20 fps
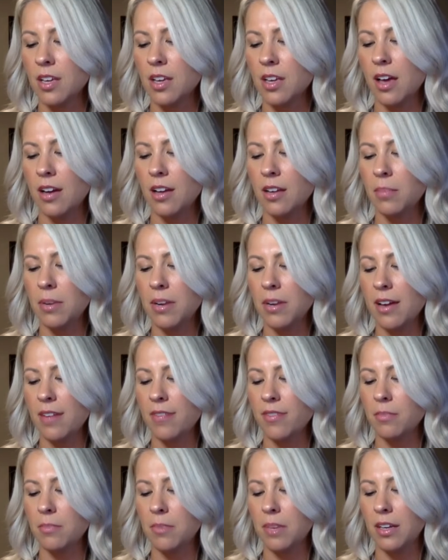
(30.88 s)
Anybody have
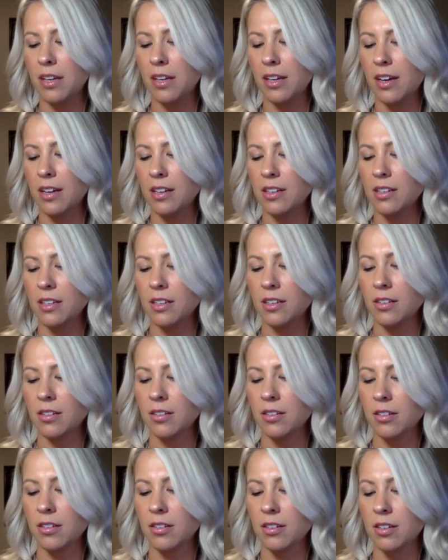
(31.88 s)
the meeting ID?
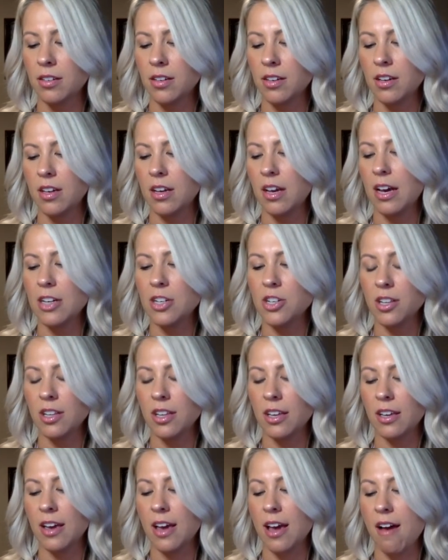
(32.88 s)
I should
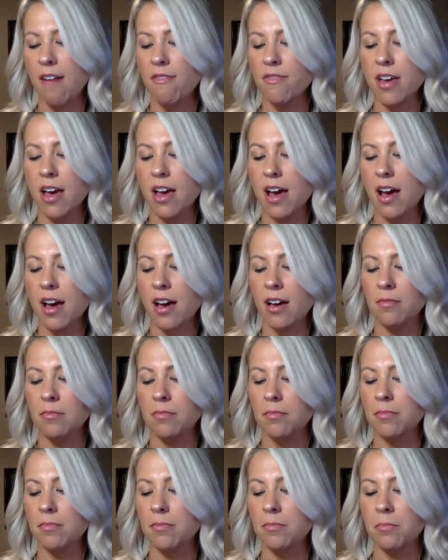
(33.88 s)
have that,
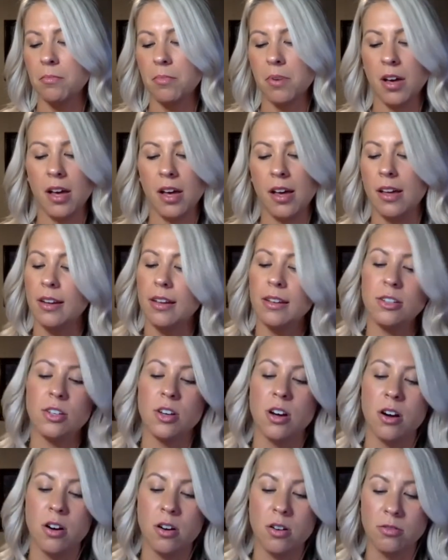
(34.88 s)
but I
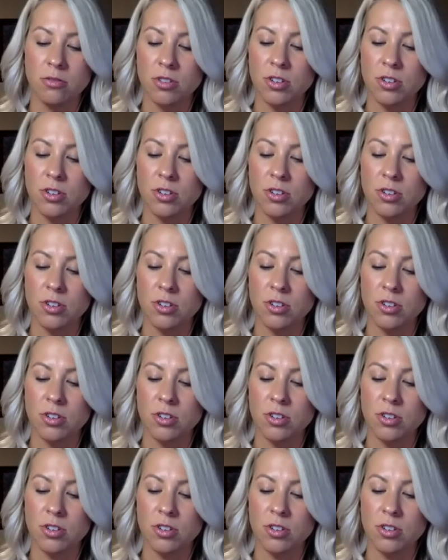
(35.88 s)
don't.